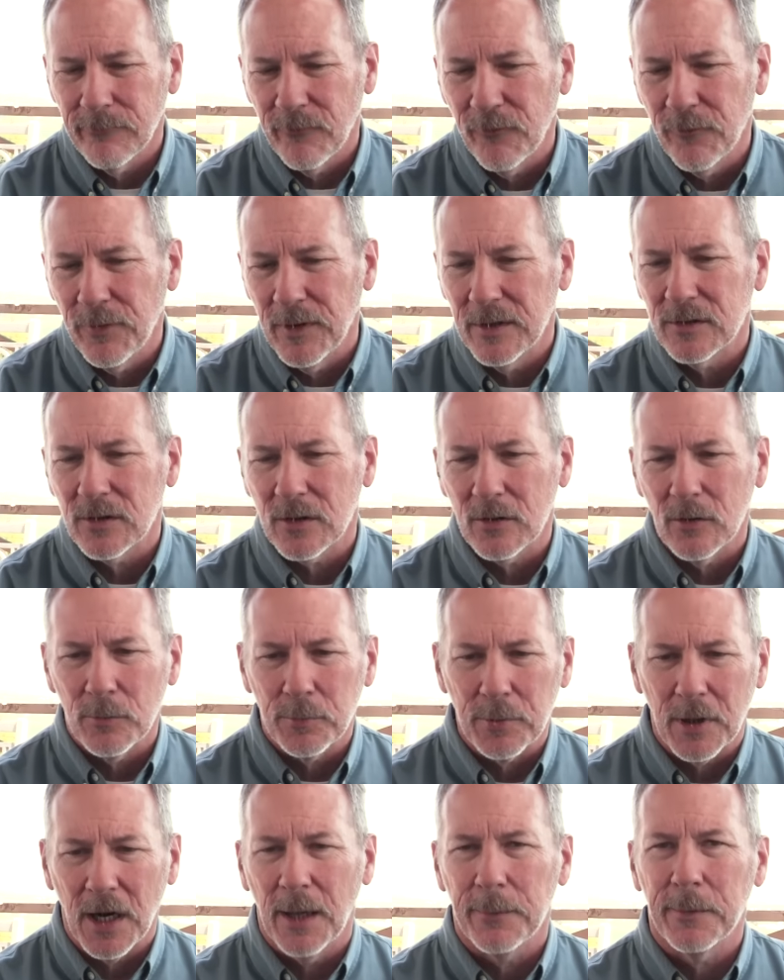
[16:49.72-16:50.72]
physical
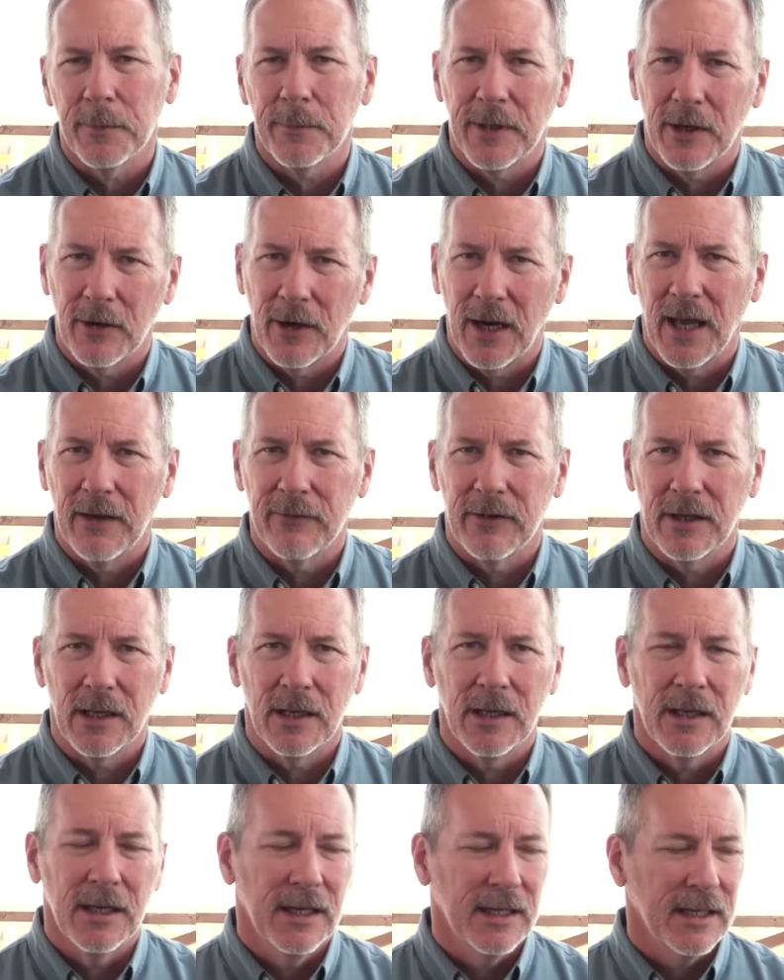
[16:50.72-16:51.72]
problem they're having
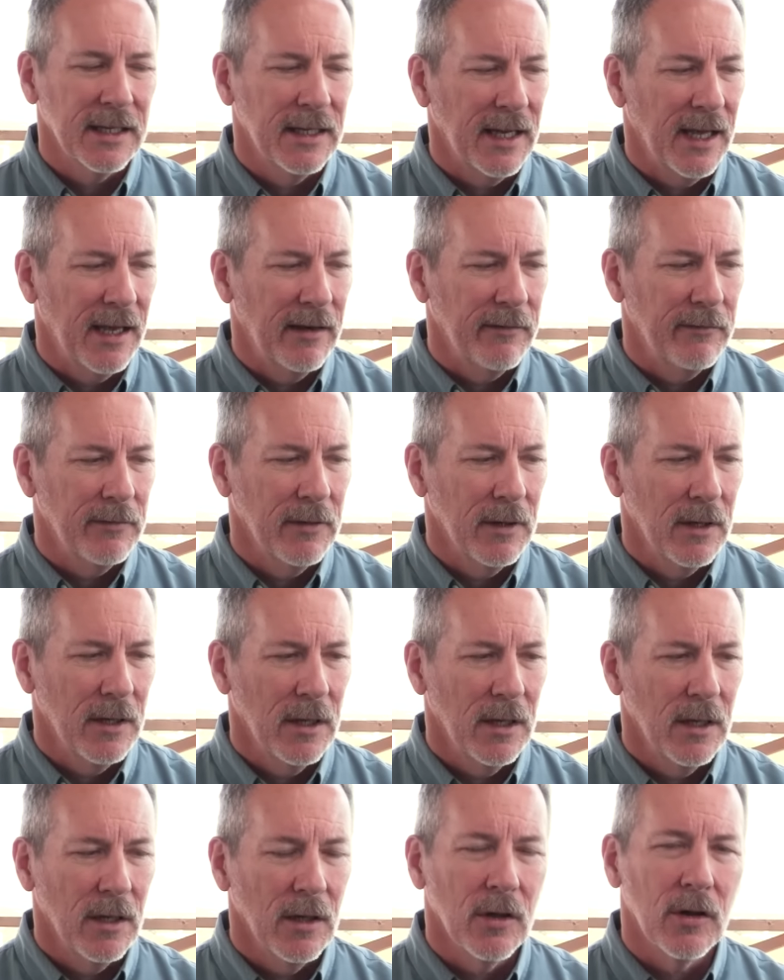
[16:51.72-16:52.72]
can have
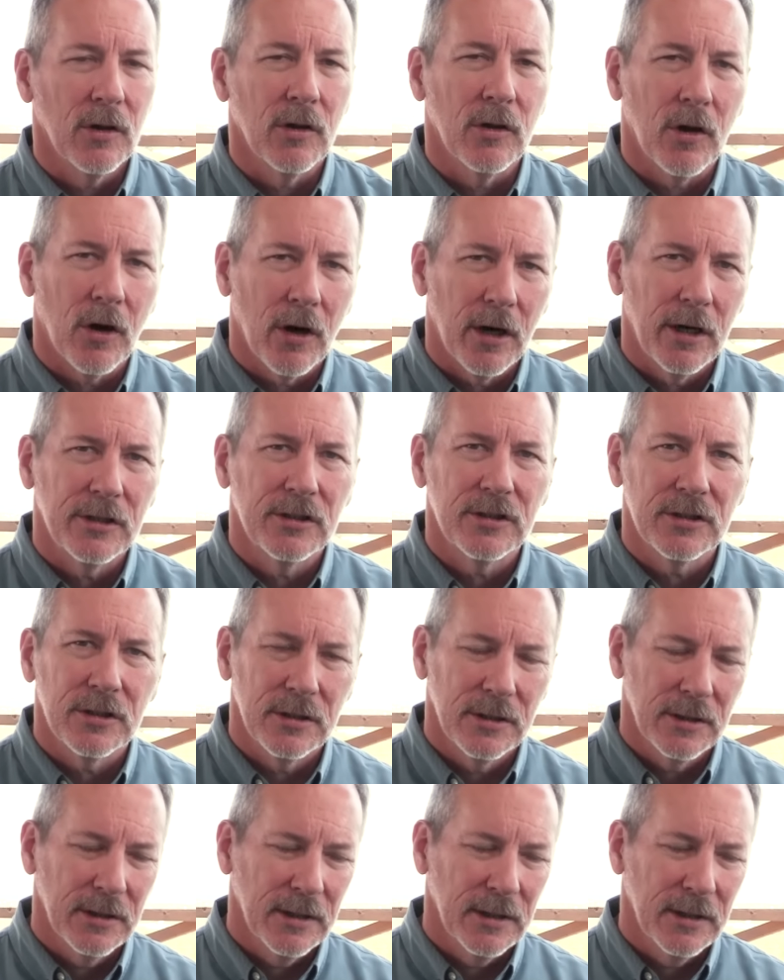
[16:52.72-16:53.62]
large,